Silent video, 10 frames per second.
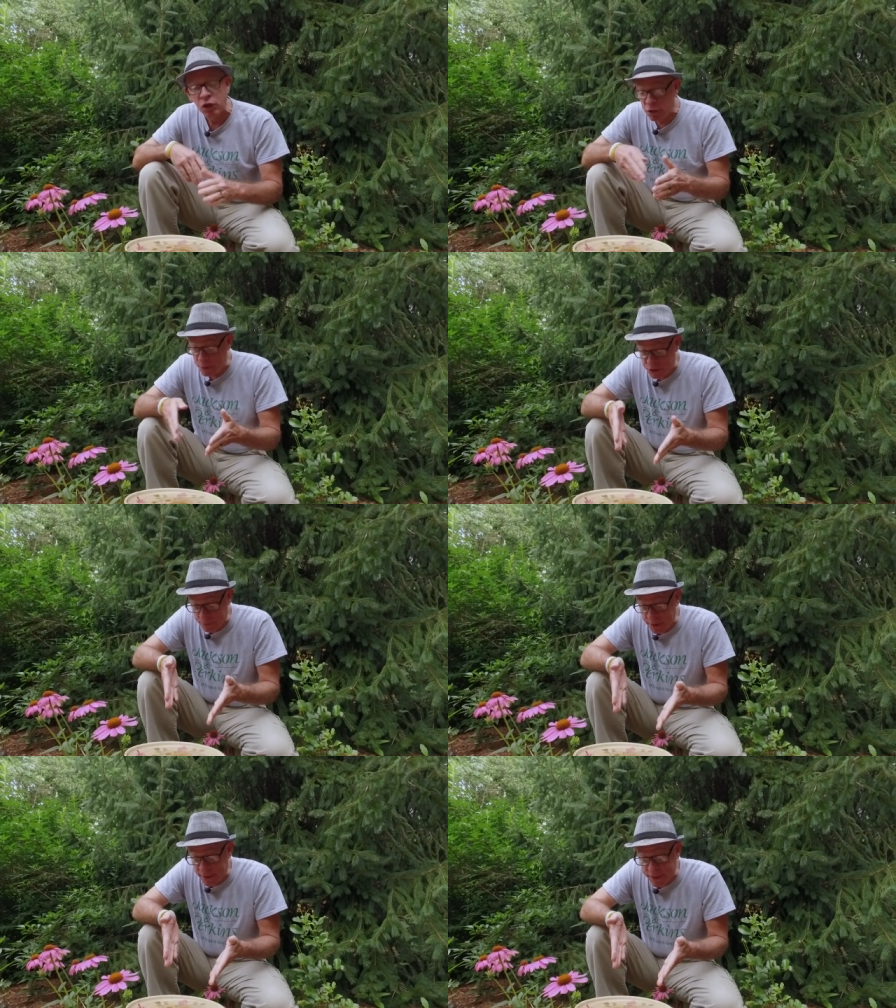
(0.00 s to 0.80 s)
Could be
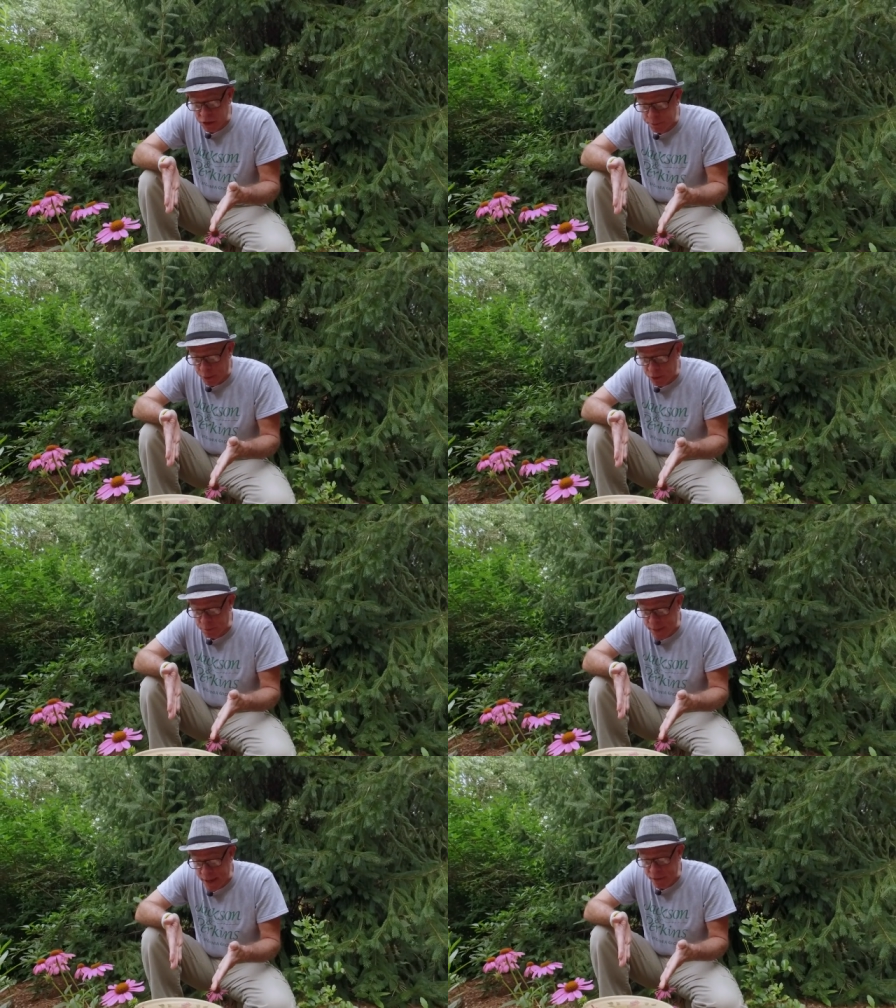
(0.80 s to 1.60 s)
something like this
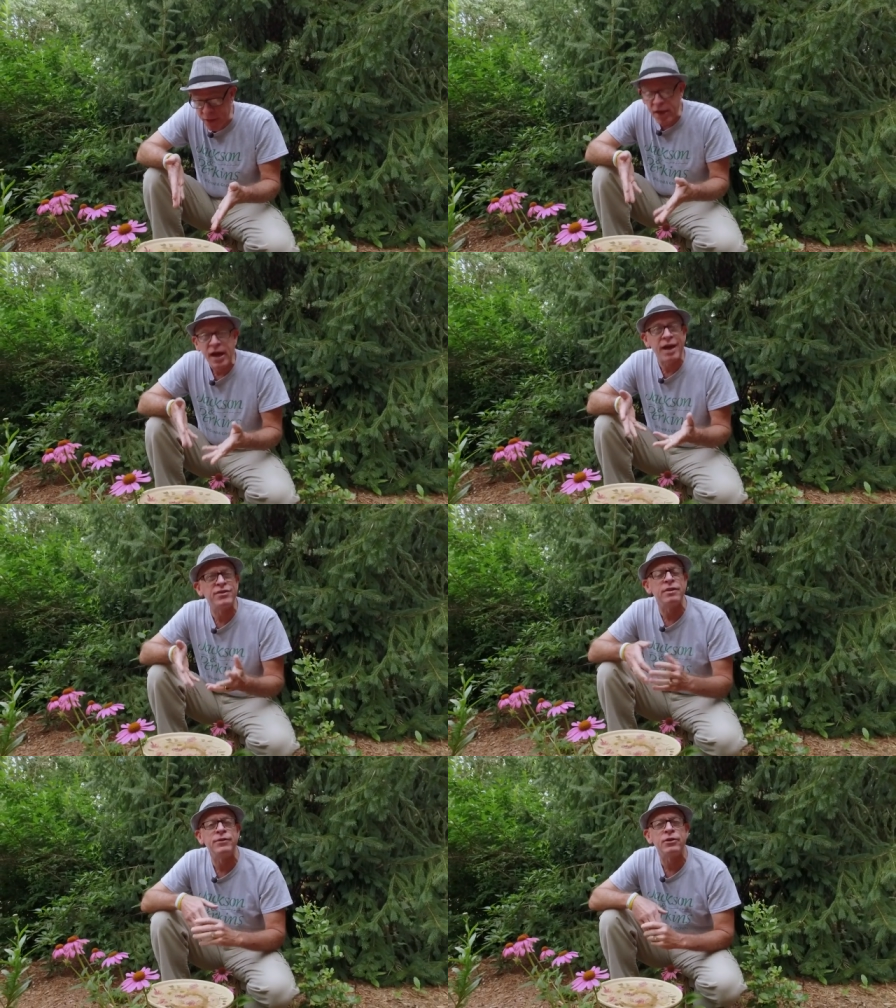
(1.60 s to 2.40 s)
bird bath. I've
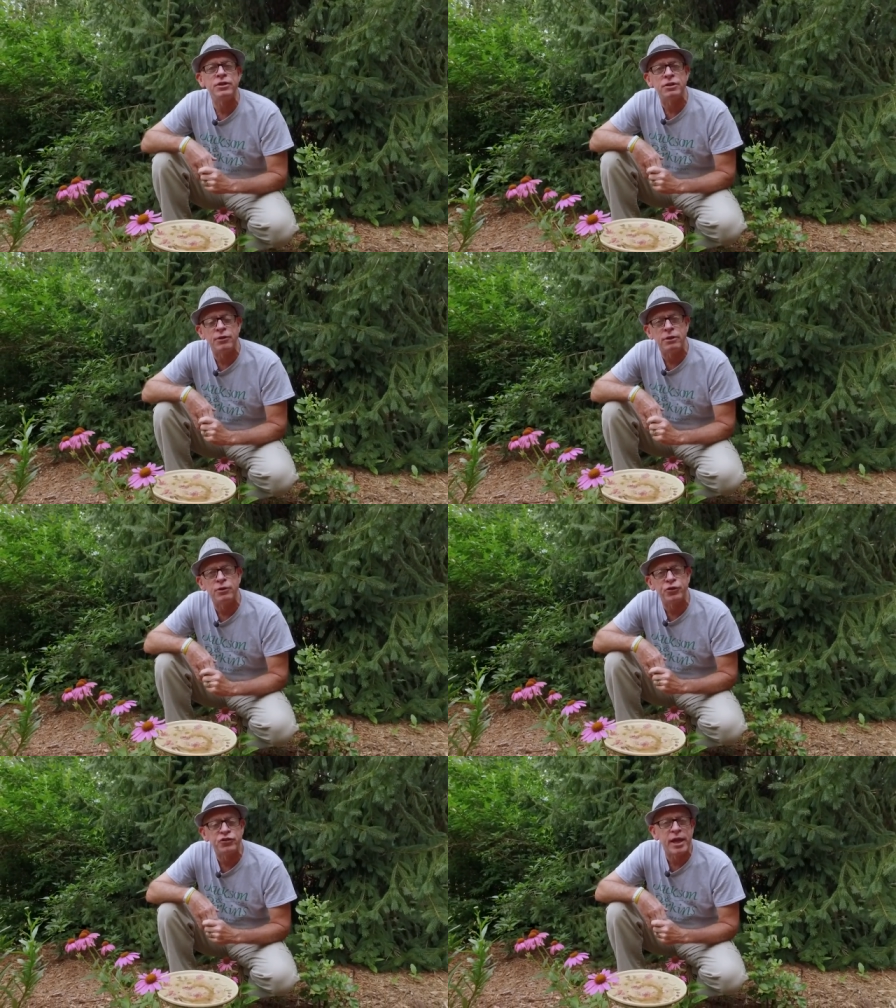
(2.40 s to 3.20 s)
got various other
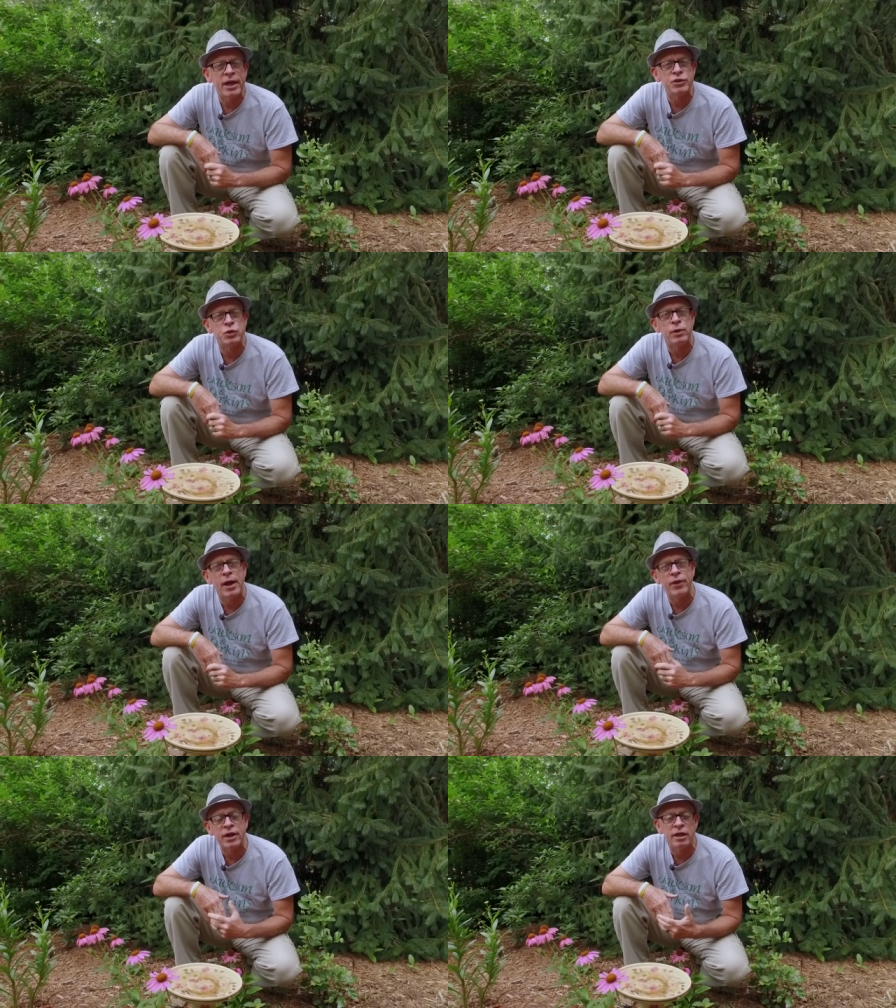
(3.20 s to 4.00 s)
little stands
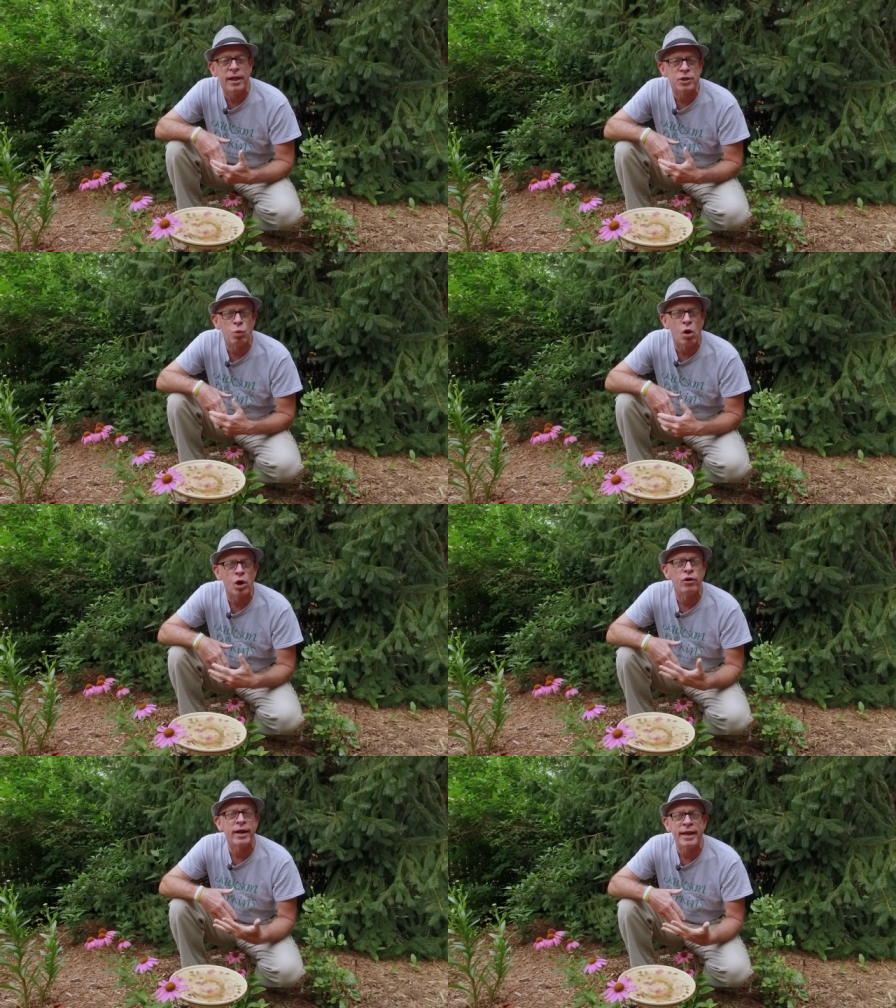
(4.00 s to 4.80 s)
around that collect
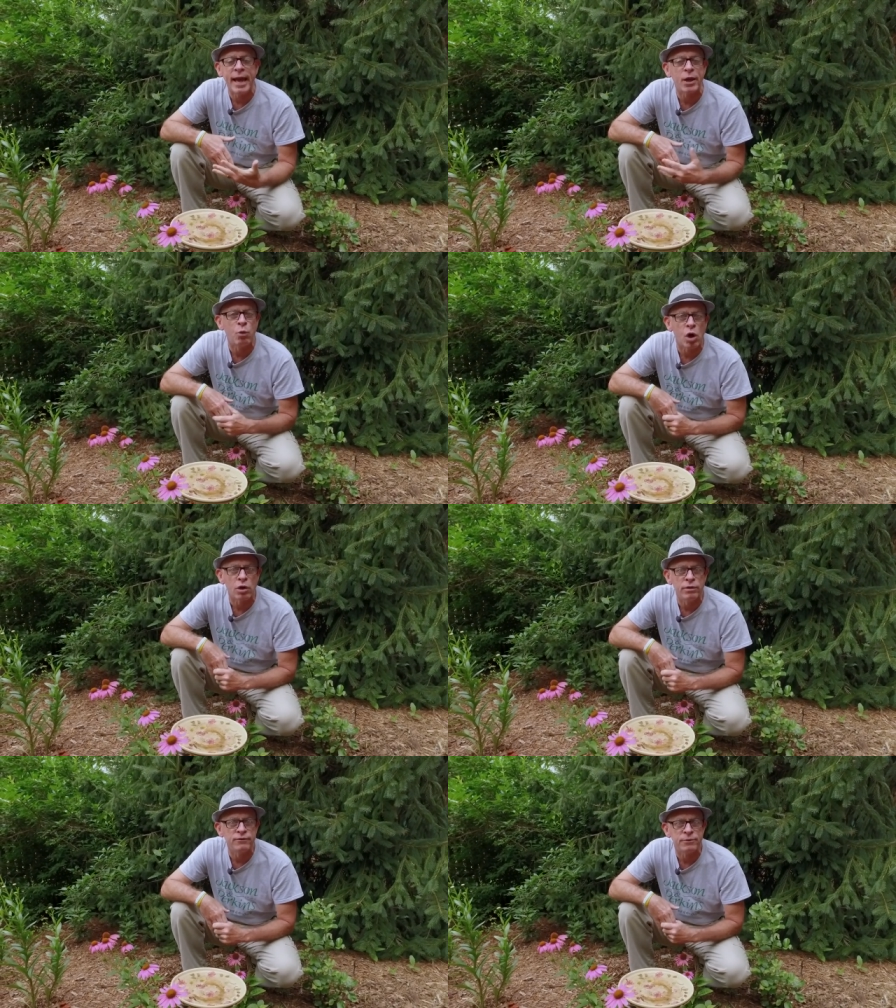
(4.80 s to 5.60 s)
water. I can add
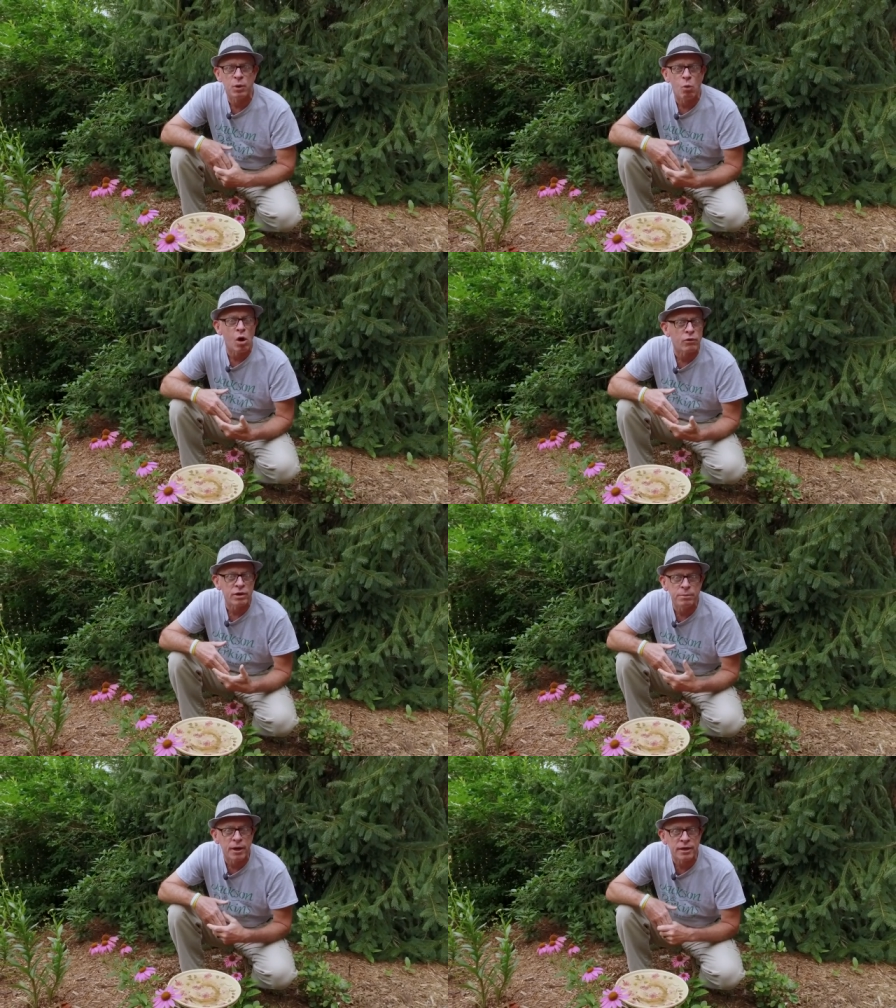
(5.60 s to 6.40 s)
water in from a
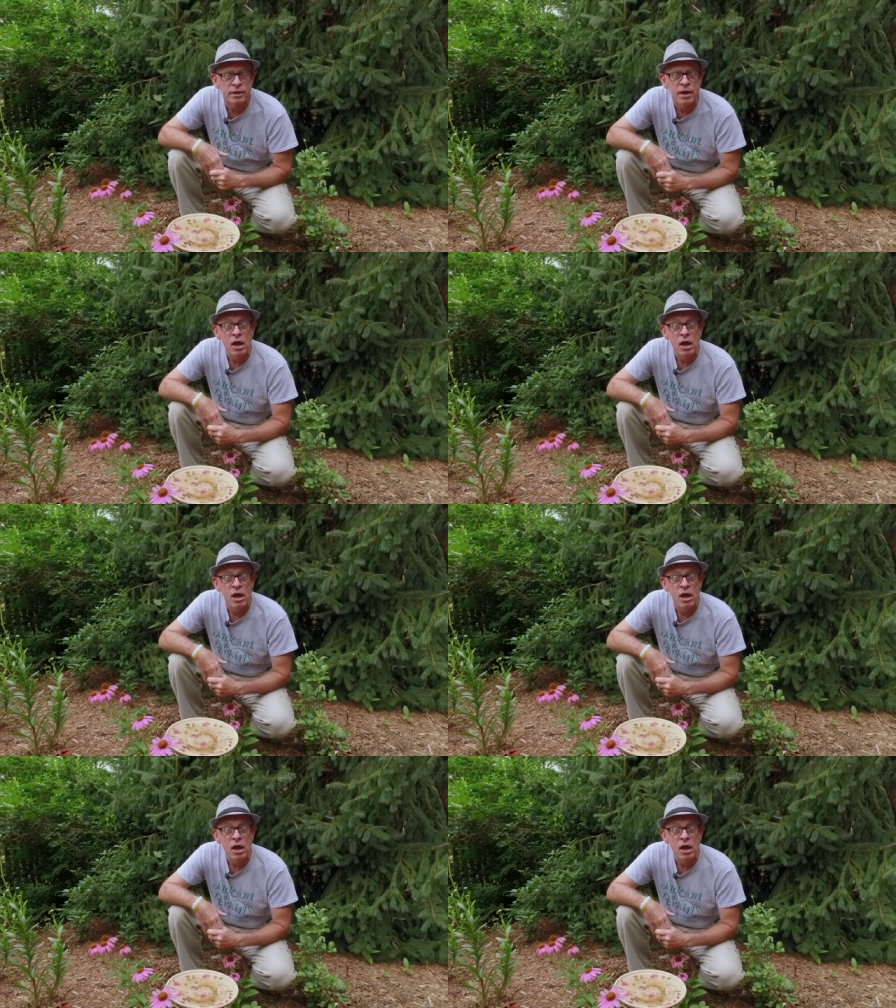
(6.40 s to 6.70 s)
watering bucket.